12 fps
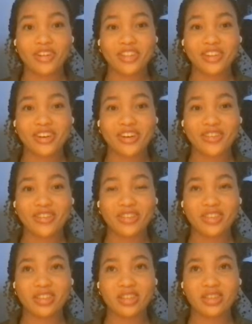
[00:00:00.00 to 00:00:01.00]
my first call
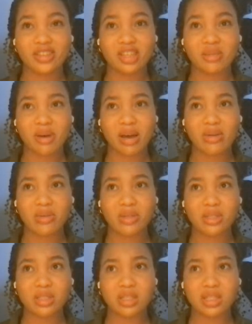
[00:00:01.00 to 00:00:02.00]
for the senior team, I
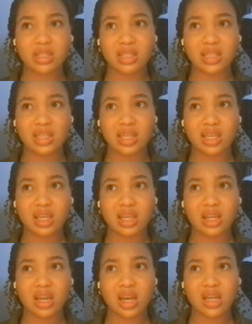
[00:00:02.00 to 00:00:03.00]
was
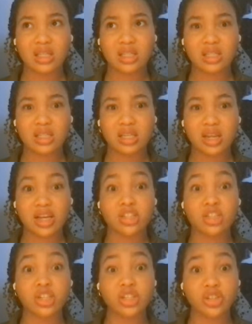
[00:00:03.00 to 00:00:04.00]
19. I
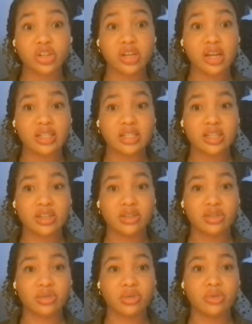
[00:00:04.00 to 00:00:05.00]
just turned 19
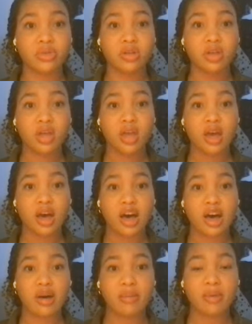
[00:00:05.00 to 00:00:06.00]
years old.
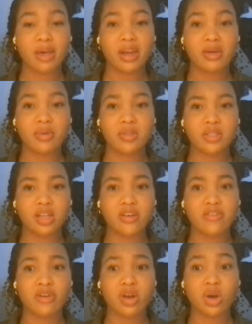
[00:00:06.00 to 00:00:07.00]
Um, and it was a
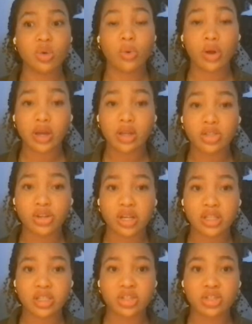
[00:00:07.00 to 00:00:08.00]
very quick
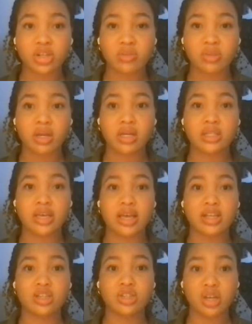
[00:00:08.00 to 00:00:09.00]
transition because I
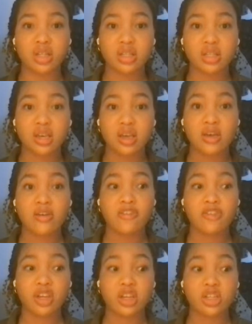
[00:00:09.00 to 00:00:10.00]
had just
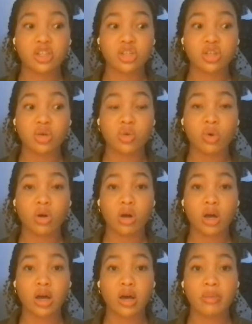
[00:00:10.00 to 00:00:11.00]
finished the
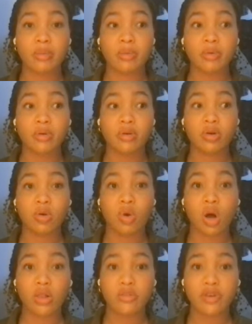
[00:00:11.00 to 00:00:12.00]
World Cup
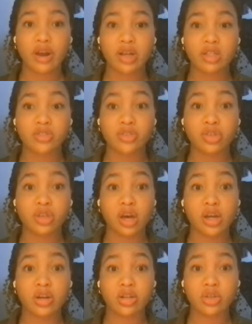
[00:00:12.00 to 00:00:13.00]
qualifiers for
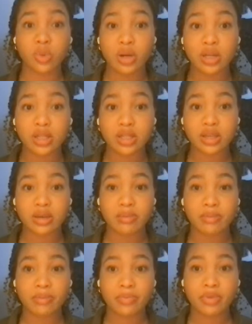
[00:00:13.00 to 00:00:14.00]
the under 20
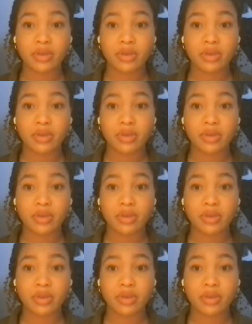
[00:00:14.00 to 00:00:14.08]
team.